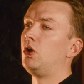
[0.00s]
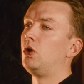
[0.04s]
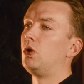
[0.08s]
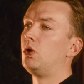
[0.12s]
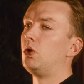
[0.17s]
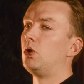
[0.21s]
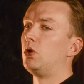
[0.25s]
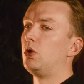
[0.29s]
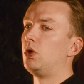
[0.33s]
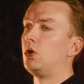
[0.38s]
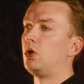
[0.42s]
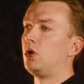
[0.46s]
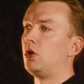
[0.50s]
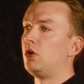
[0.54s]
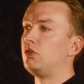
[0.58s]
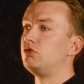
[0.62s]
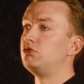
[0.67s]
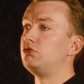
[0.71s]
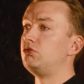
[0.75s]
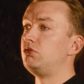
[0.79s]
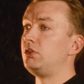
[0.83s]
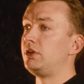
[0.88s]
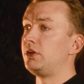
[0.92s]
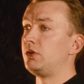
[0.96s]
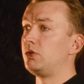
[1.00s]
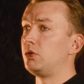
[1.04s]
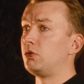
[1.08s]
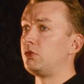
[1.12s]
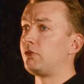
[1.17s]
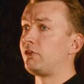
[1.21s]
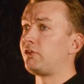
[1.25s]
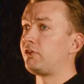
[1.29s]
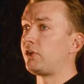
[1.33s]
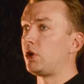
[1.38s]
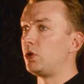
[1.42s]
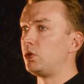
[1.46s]
or real
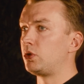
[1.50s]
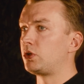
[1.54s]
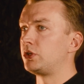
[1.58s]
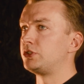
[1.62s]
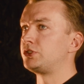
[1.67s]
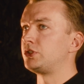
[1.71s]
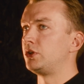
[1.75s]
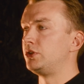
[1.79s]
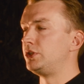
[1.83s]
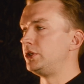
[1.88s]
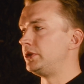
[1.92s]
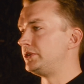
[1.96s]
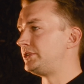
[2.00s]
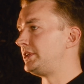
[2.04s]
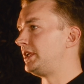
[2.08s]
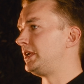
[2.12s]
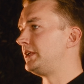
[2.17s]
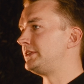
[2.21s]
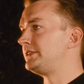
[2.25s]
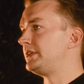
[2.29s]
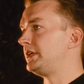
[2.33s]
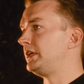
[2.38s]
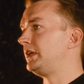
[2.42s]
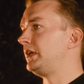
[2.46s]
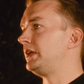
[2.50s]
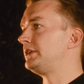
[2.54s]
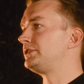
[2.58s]
focus on utility.